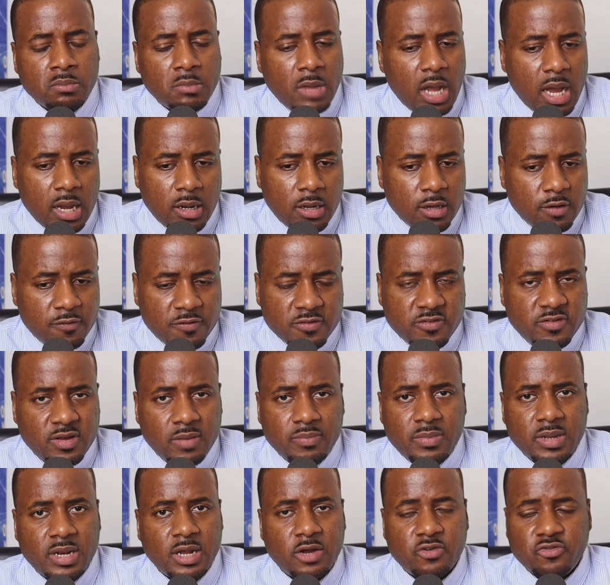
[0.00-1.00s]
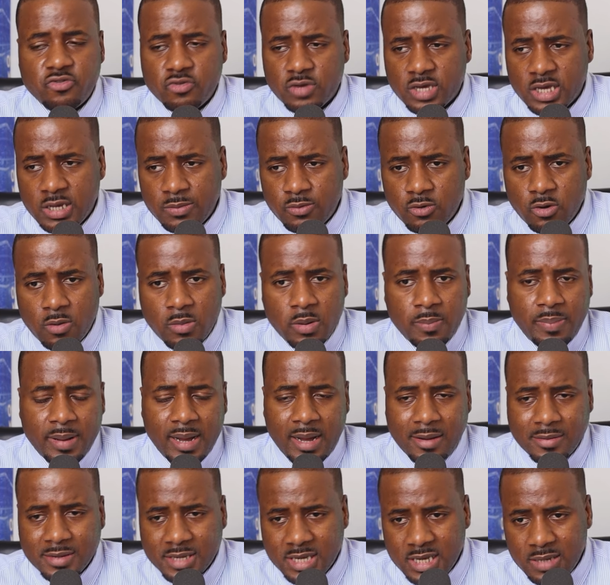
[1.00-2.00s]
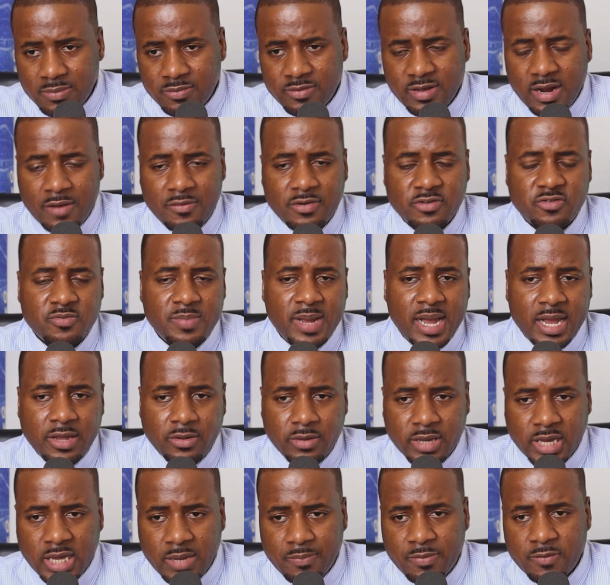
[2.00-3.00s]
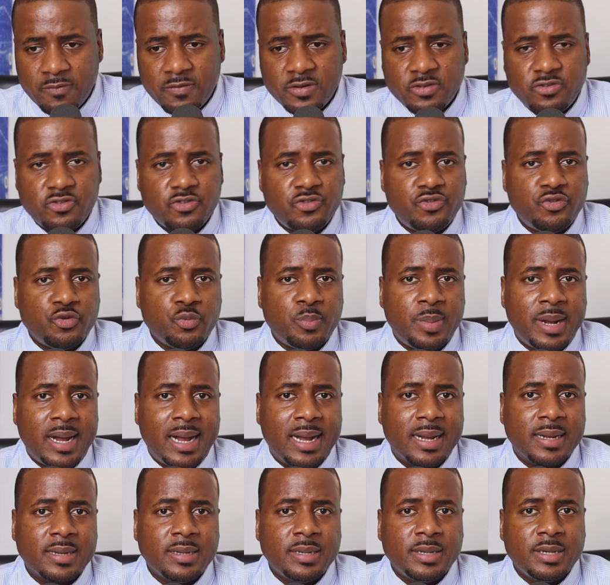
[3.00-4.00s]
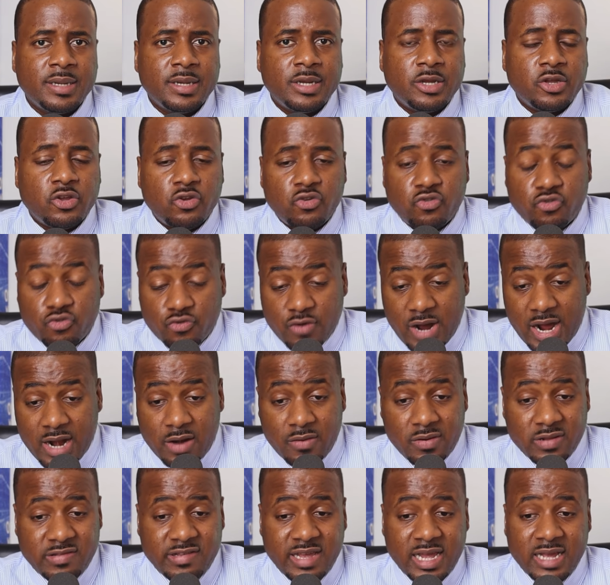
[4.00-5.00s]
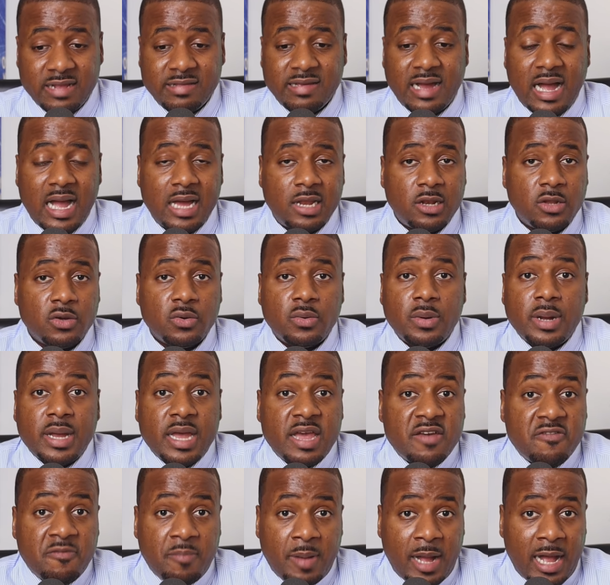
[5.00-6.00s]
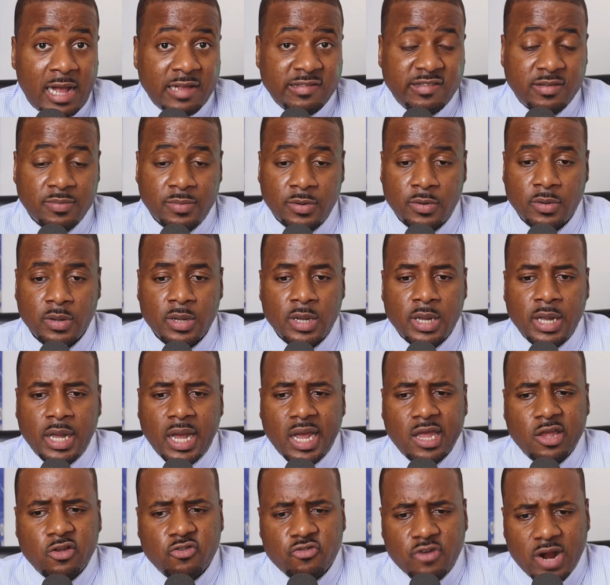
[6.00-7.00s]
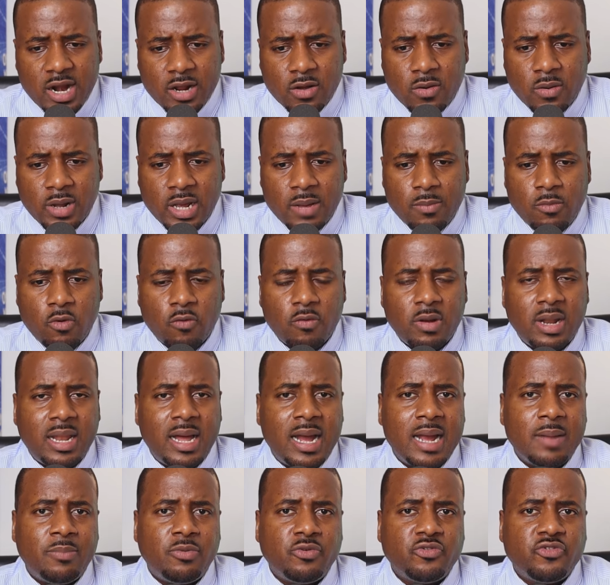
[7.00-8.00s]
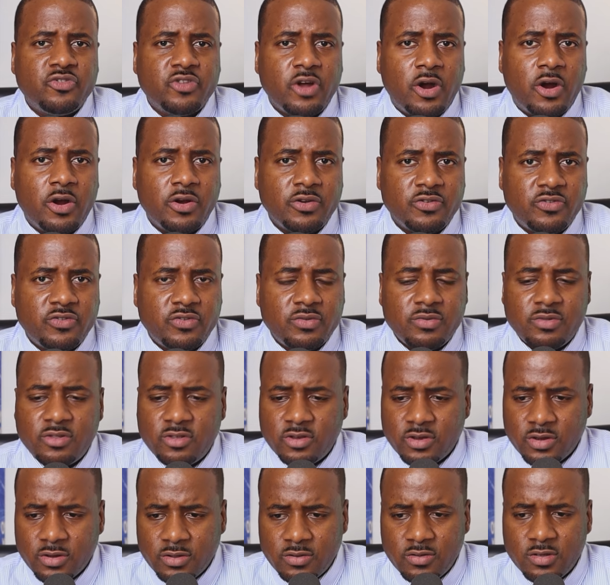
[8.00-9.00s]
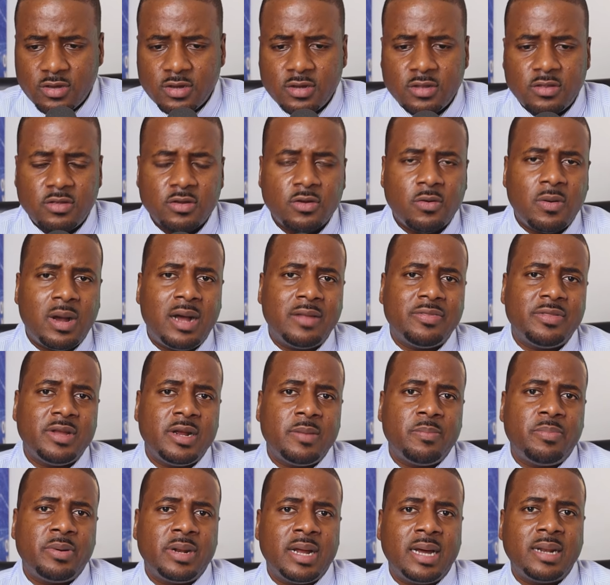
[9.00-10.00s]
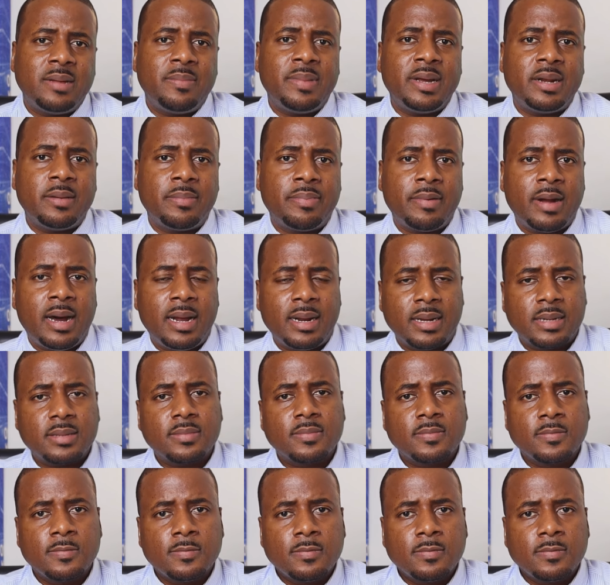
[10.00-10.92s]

and look for something else. You keep Norman Powell, you keep Terrence Mann, you keep Ivica Zubak, you try to retain Ty Lue if possible, and you try to go get more reliable stars to go out there and put out a better product.